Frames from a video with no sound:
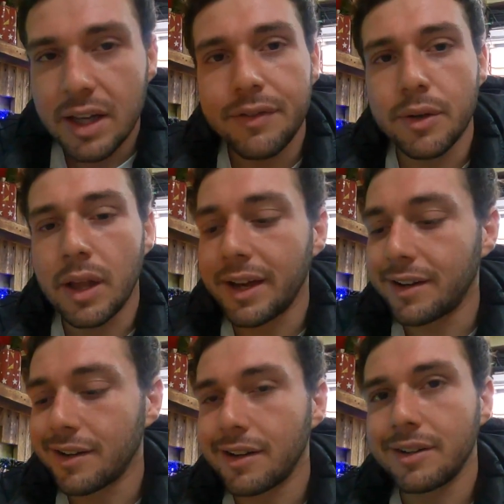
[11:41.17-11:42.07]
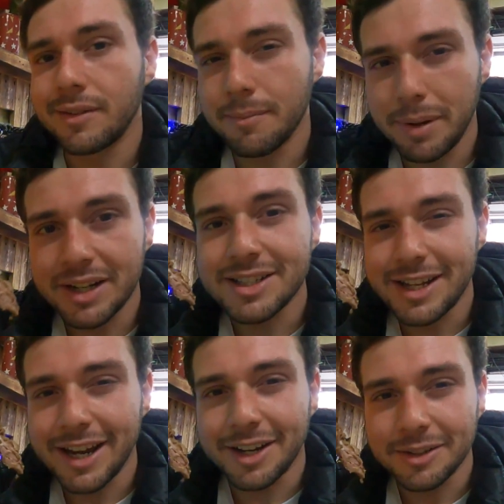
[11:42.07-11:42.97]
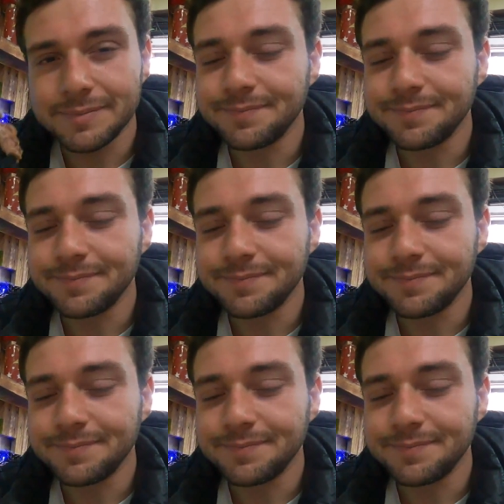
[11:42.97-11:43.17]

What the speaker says: If you like a big steak,